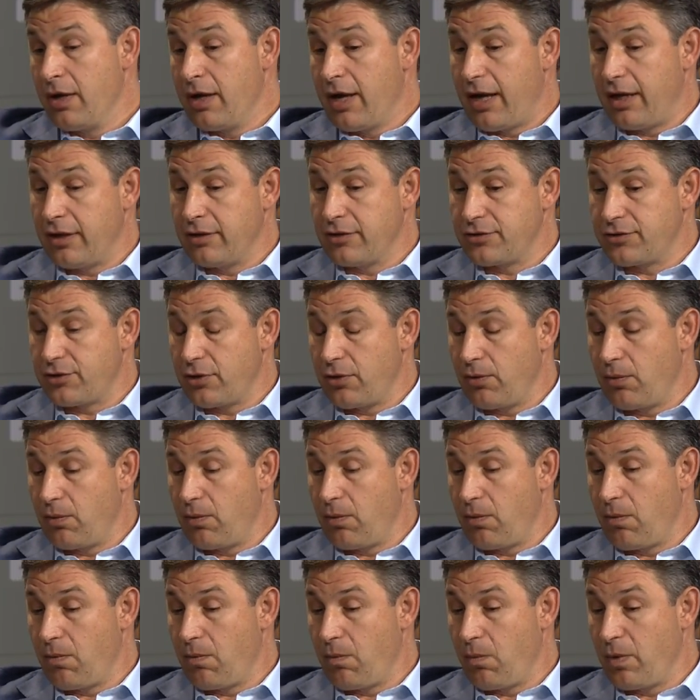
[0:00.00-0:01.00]
And so
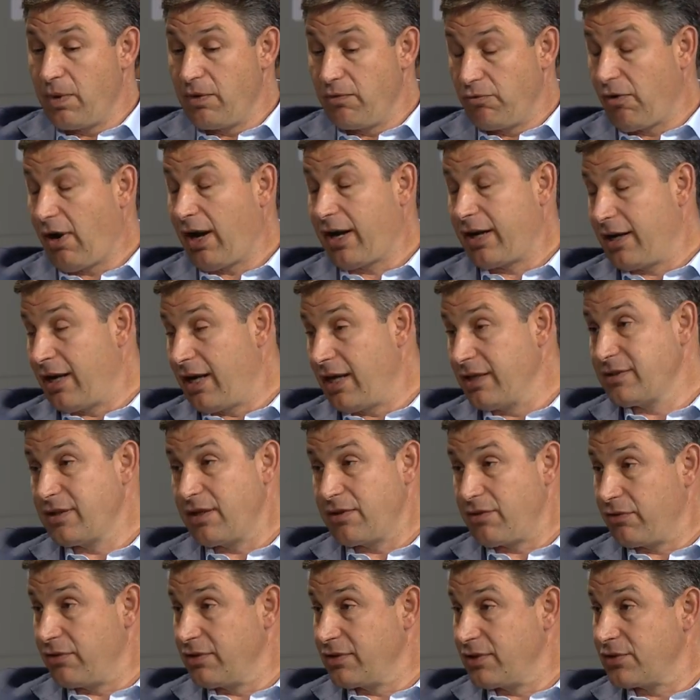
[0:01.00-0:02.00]
we recognize that
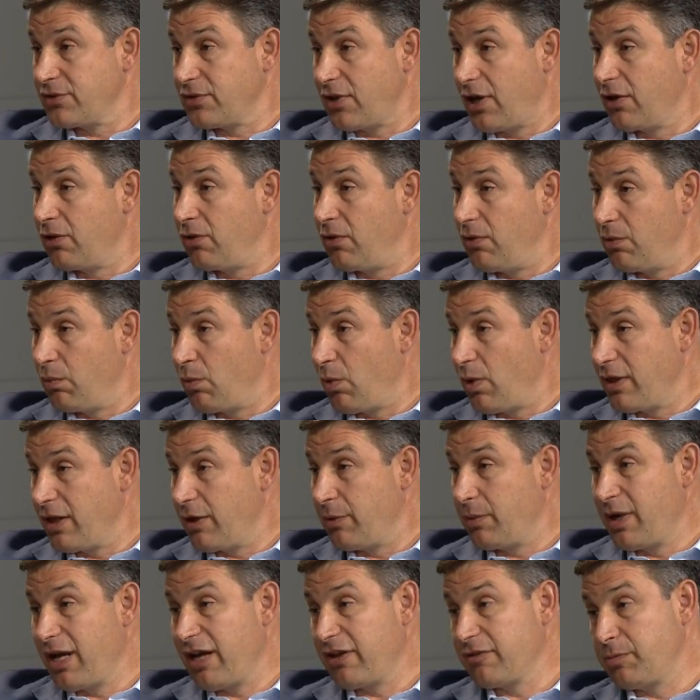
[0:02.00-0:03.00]
there is a cycle and one that
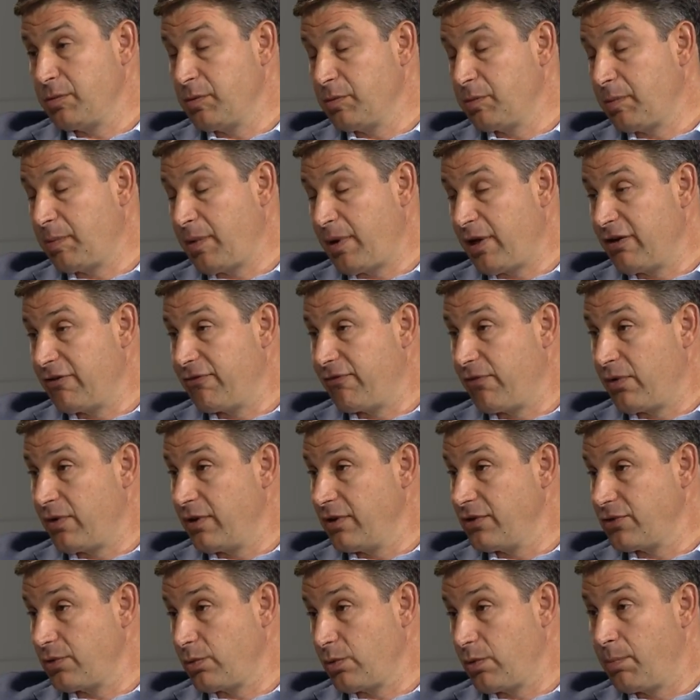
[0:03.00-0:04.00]
we have to be prepared for.
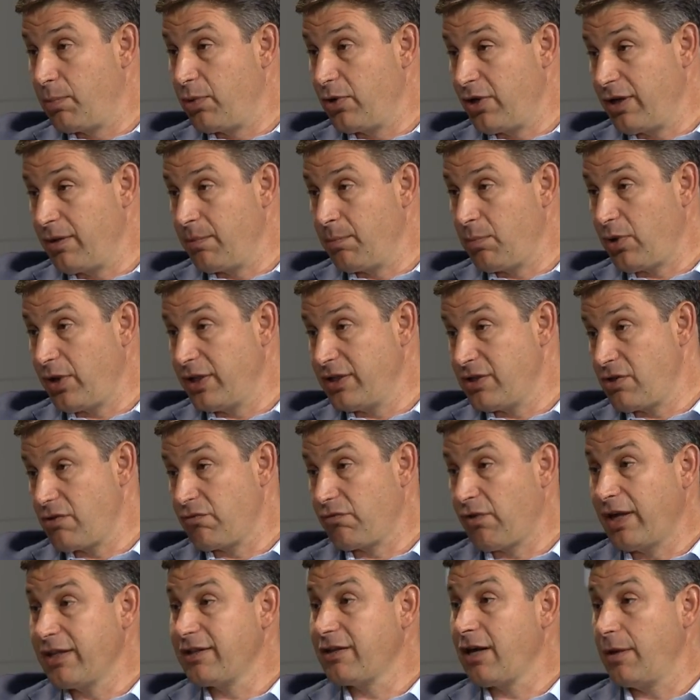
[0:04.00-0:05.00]
And so we're putting in place the
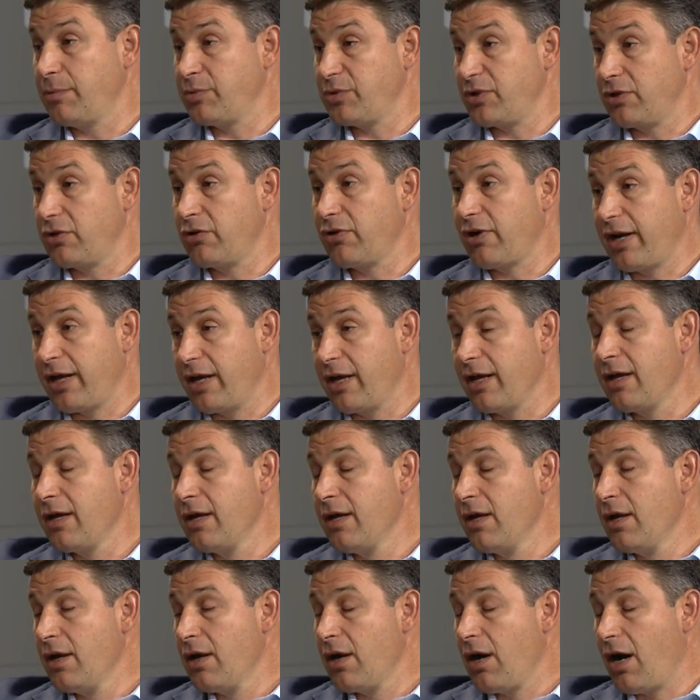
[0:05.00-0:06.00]
right types of credit
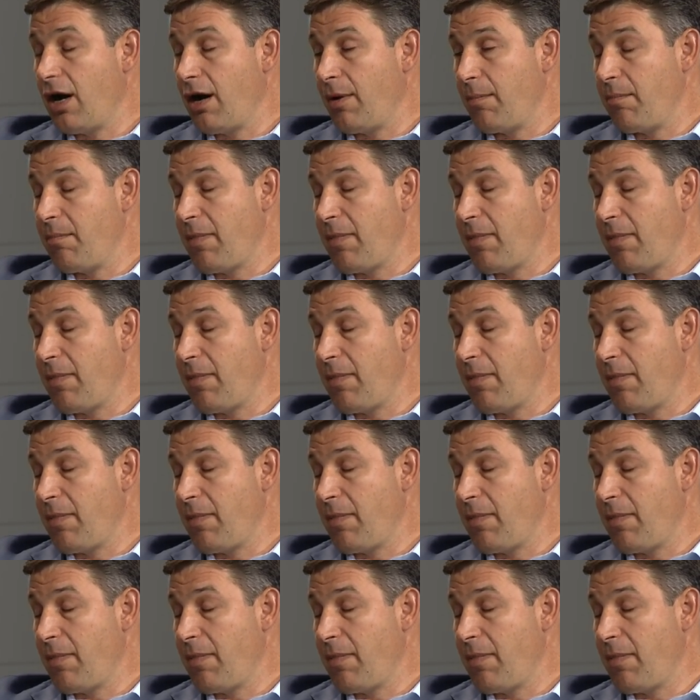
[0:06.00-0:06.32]
um,